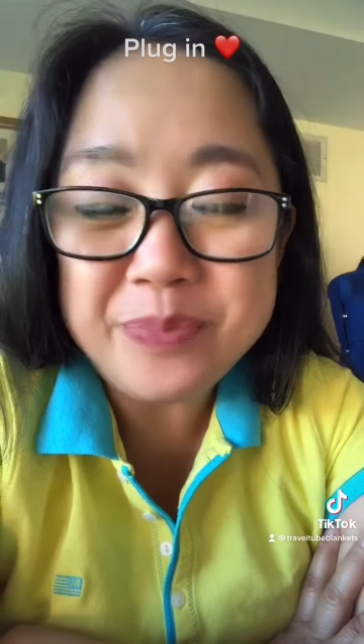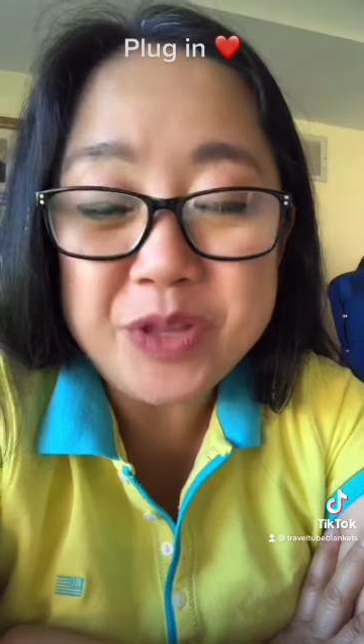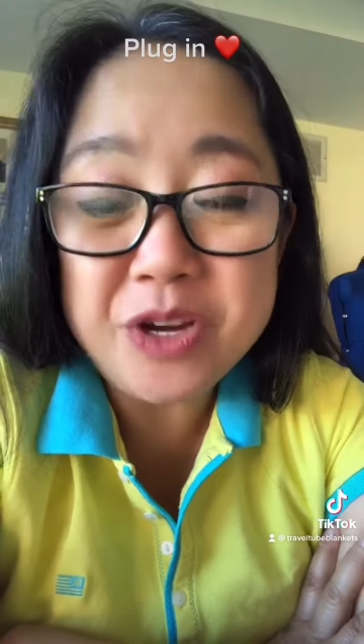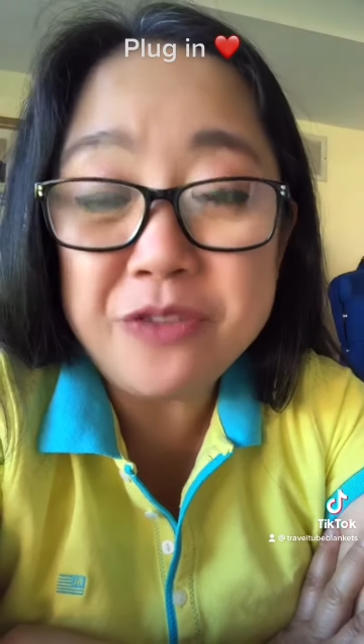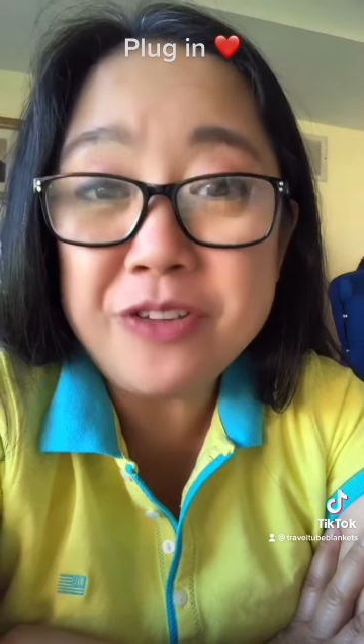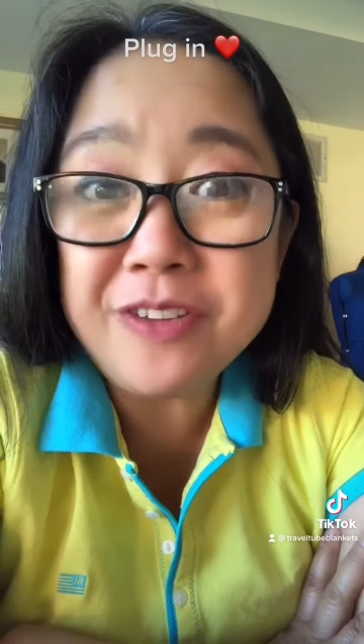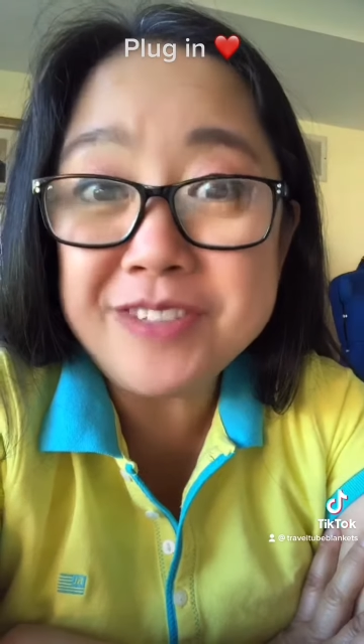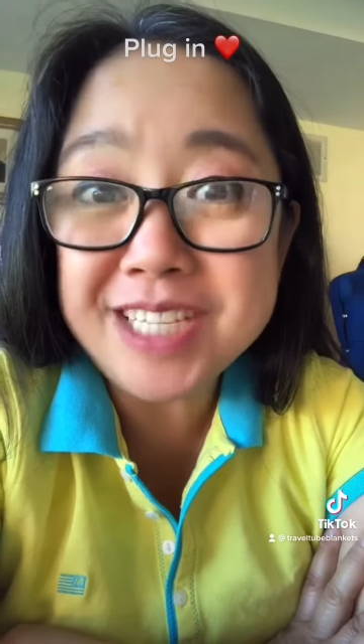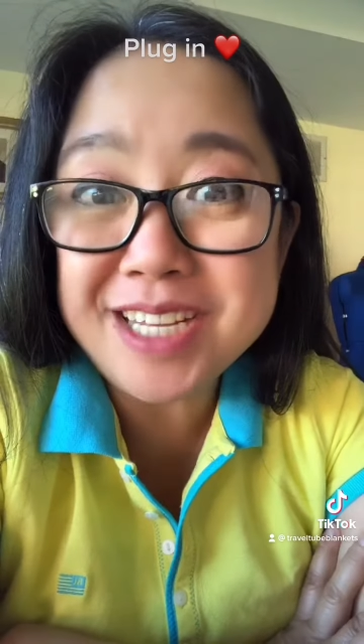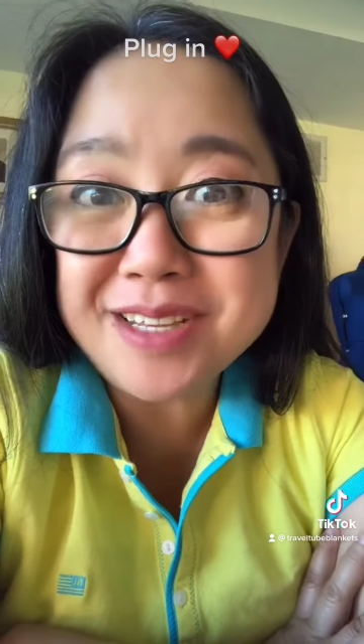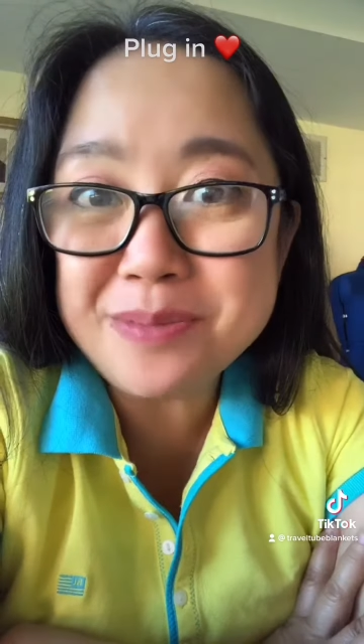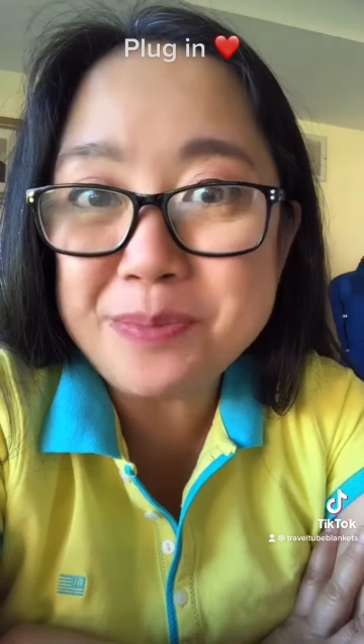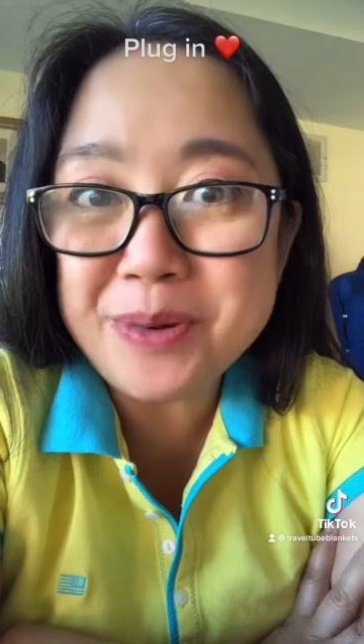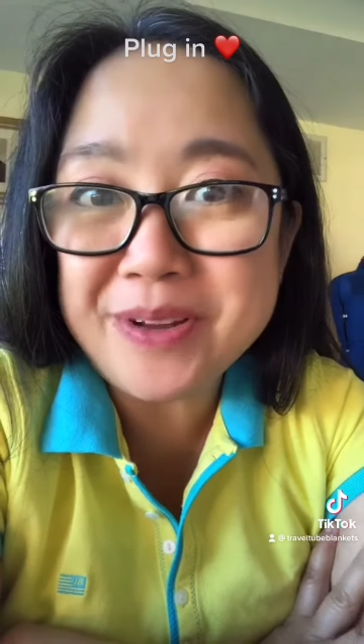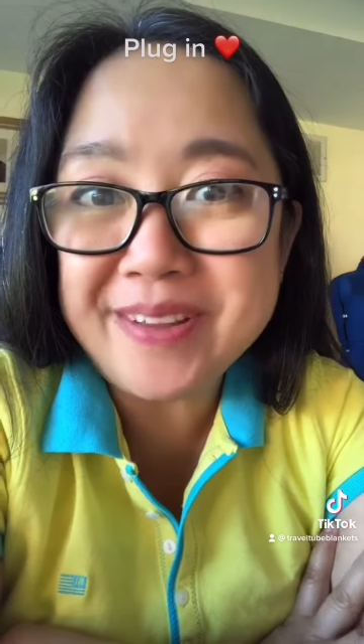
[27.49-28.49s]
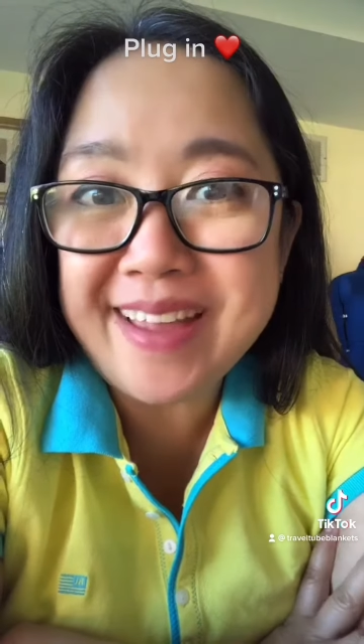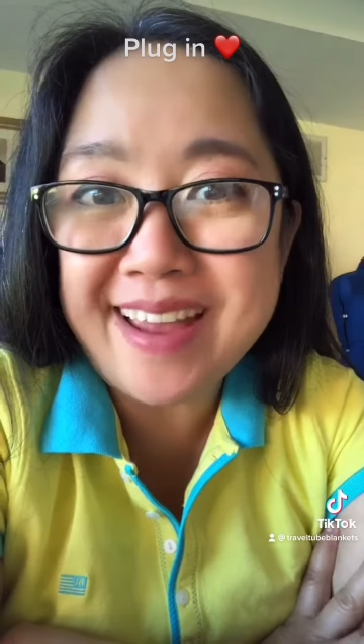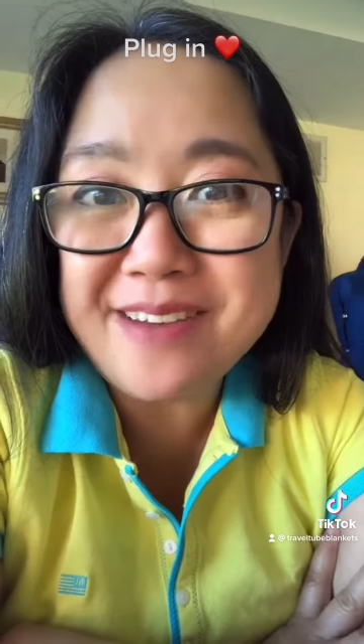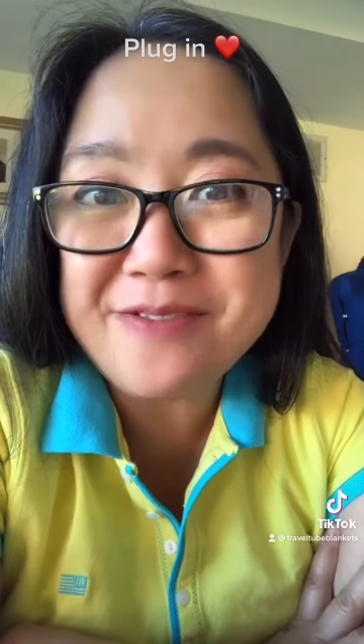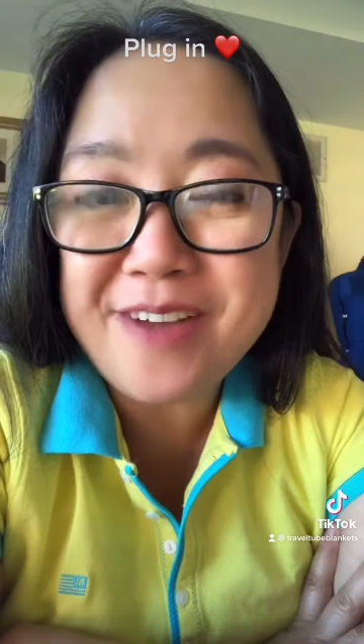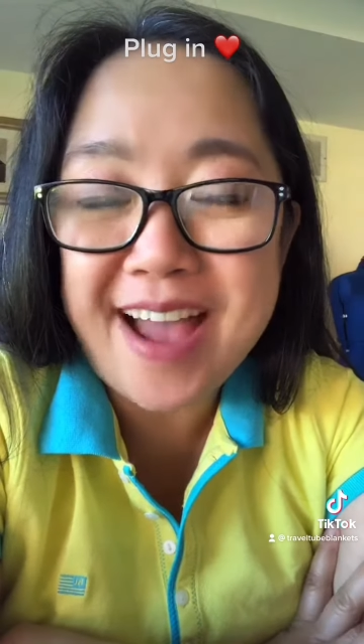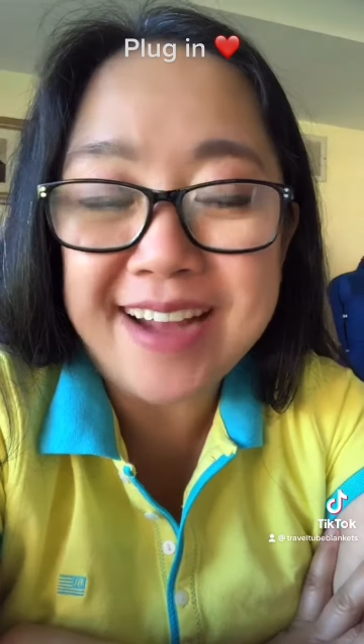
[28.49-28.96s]
her 50th birthday,
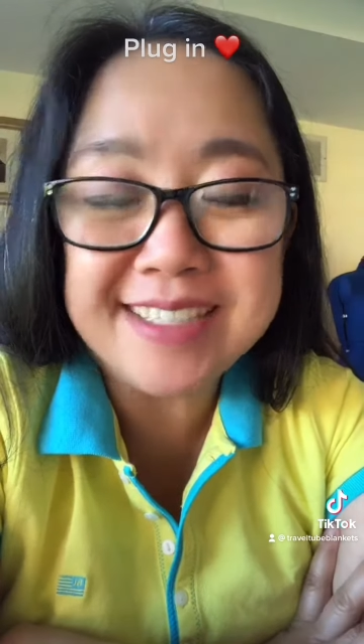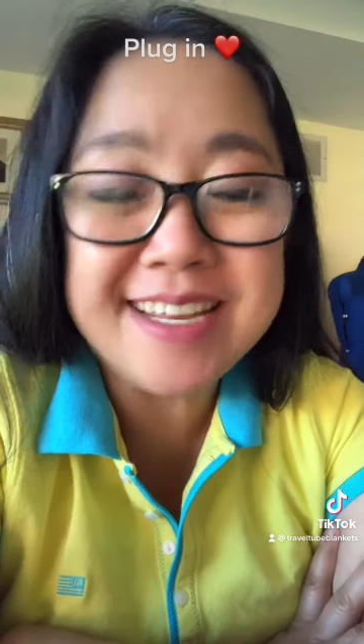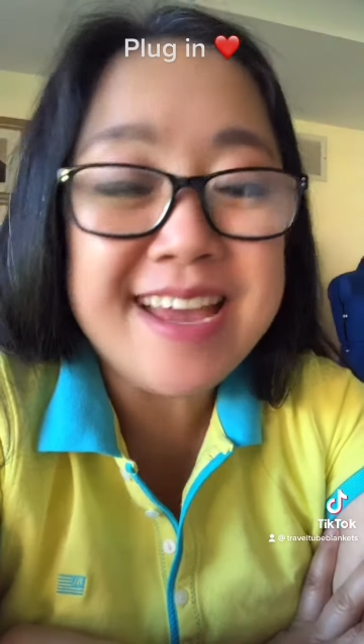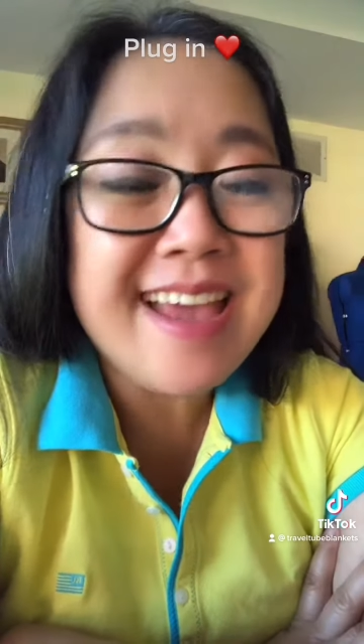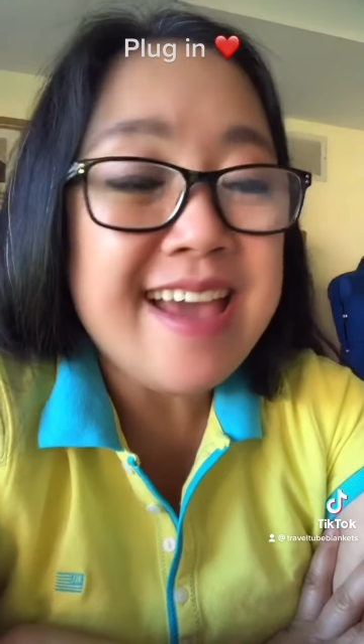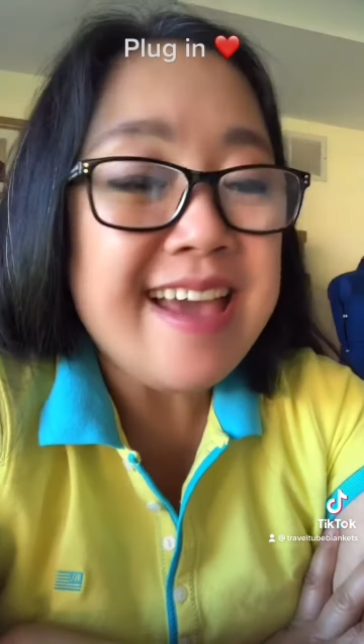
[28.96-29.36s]
in fact.